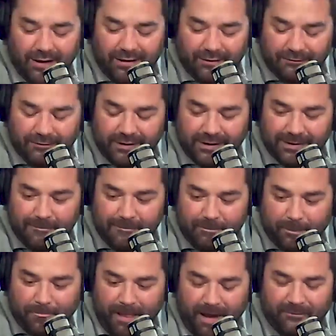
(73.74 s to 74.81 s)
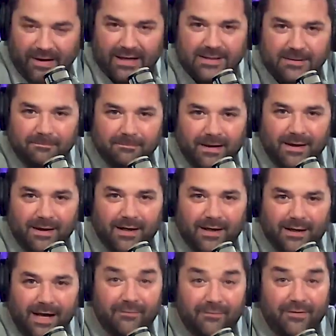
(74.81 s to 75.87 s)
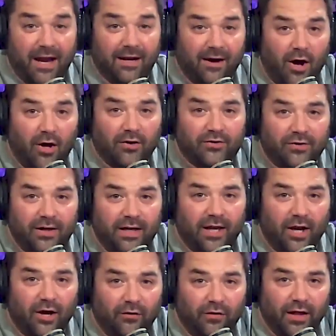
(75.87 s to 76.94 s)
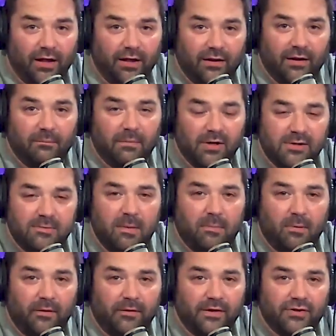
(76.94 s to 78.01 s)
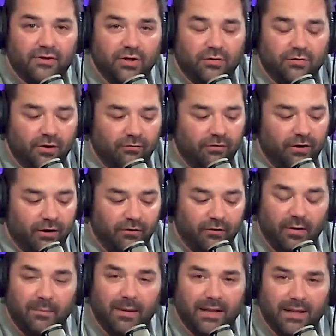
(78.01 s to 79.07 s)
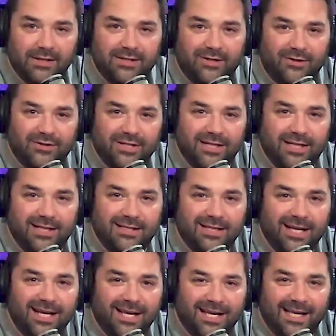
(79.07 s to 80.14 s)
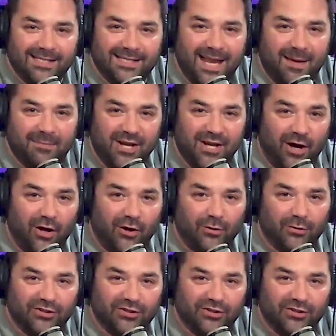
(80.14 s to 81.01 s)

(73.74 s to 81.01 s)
of, I've got an alter ego that most people on this show don't know, though, my listeners. And his name is Uncle